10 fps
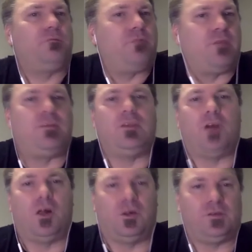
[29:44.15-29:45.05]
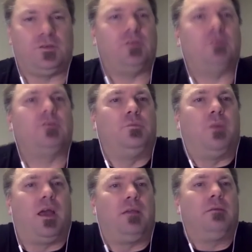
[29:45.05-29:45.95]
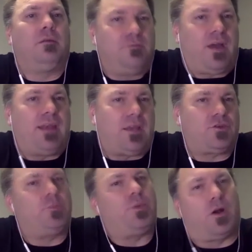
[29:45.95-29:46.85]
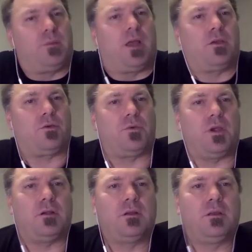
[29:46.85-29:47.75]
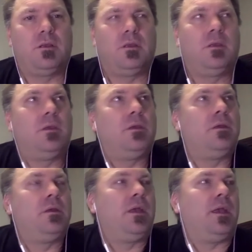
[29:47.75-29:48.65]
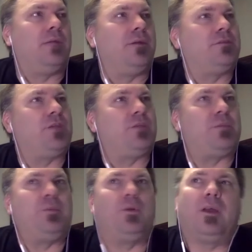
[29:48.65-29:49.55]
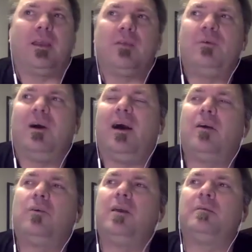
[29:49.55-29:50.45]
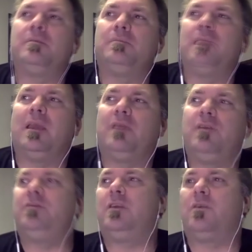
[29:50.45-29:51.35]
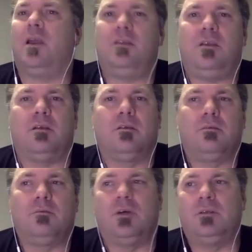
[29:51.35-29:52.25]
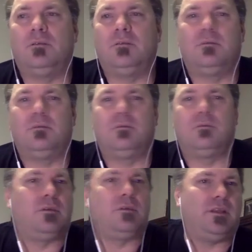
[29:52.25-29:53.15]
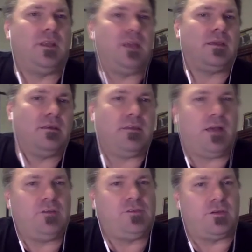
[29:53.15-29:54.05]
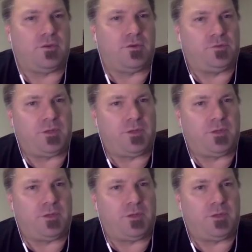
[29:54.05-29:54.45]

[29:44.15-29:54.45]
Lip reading: $50 to my financial part of my career. And it's like, people are like, well, how do I make 50 grand a year? Well, you need like 1,000 of those